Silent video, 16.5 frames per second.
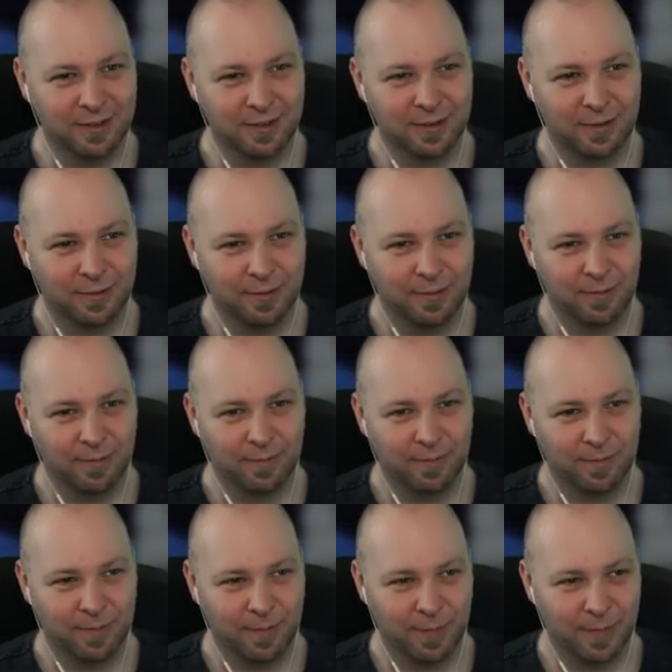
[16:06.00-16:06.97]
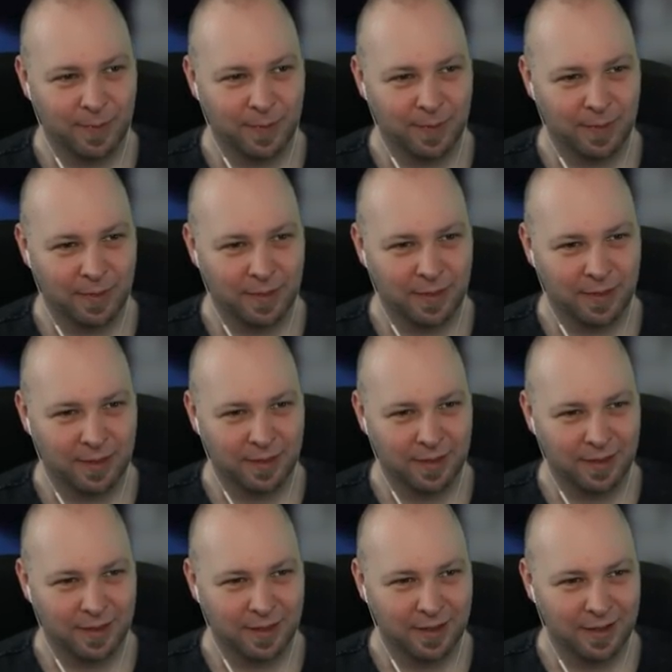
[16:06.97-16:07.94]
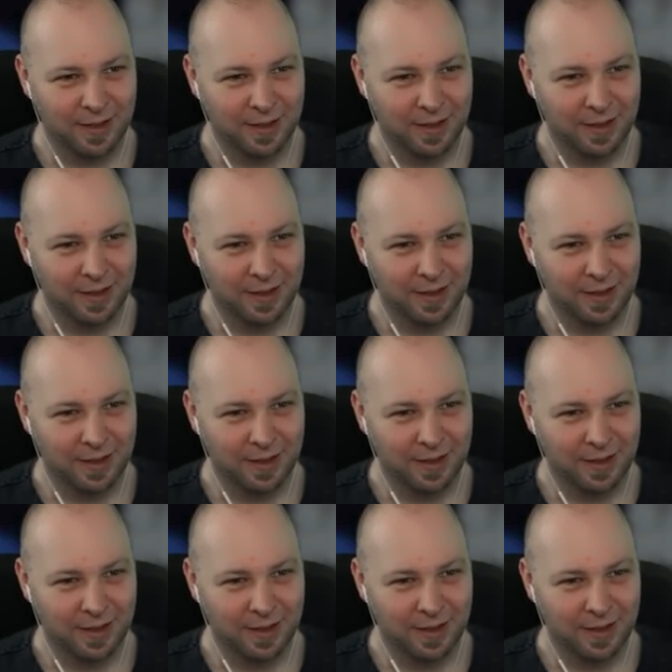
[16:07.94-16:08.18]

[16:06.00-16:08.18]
Nobody speaks.